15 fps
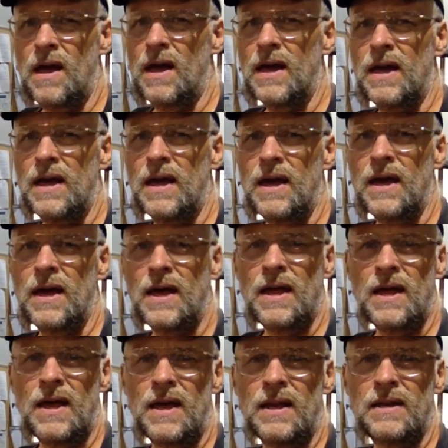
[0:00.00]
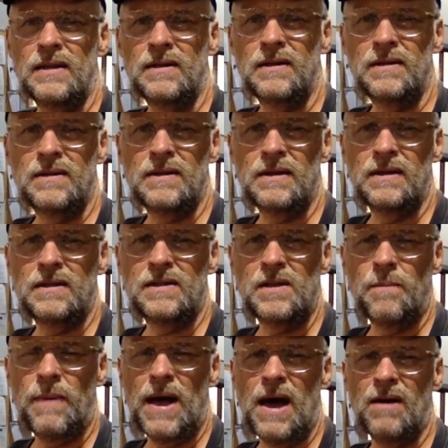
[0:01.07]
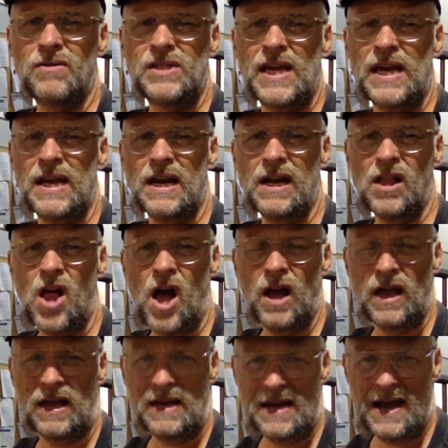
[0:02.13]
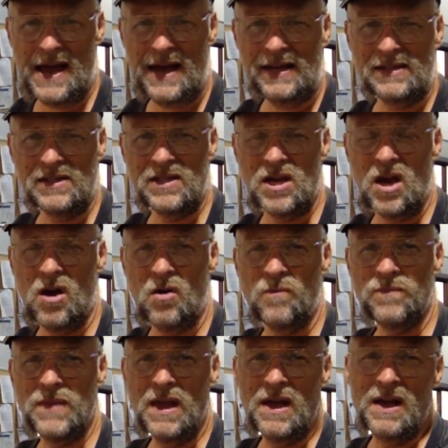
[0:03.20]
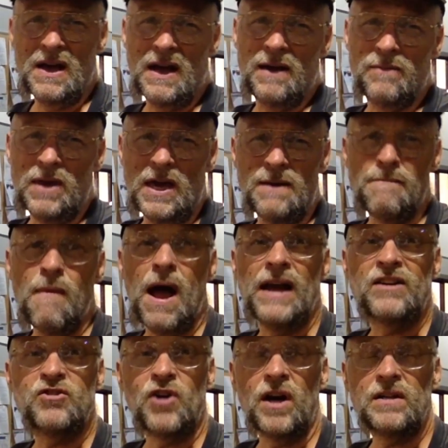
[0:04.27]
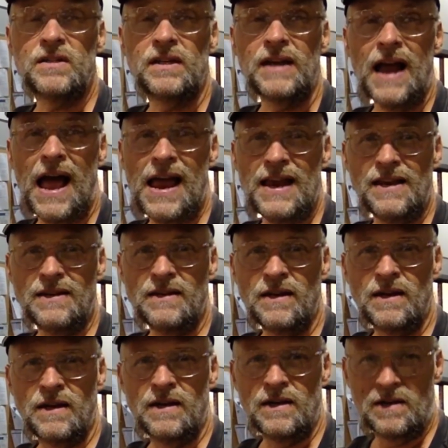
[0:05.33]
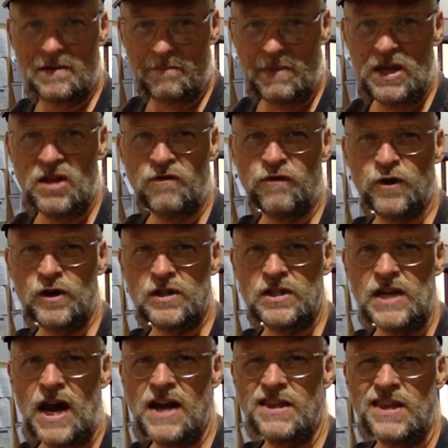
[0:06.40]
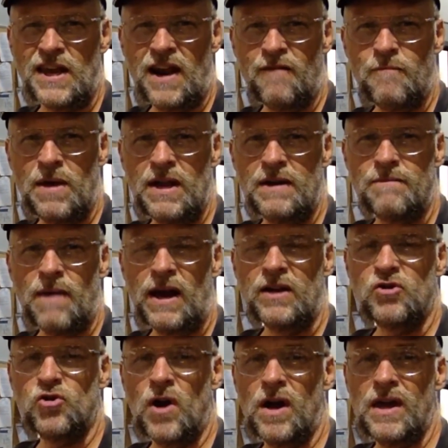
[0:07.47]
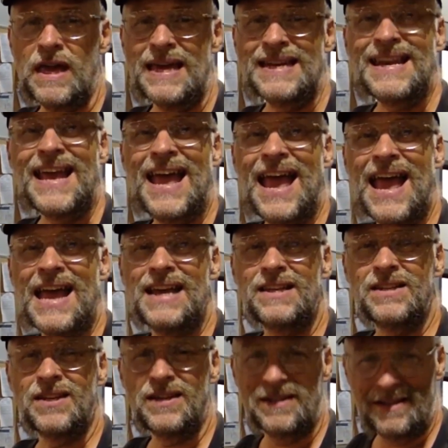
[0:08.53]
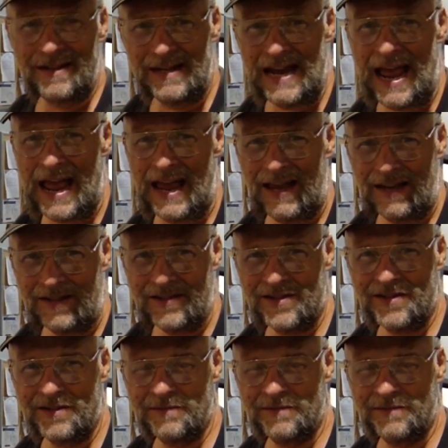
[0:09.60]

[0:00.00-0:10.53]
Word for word: And it's about ten o'clock at night, so I get in my truck tonight. It'll be the first night that I've been in my truck in eight days.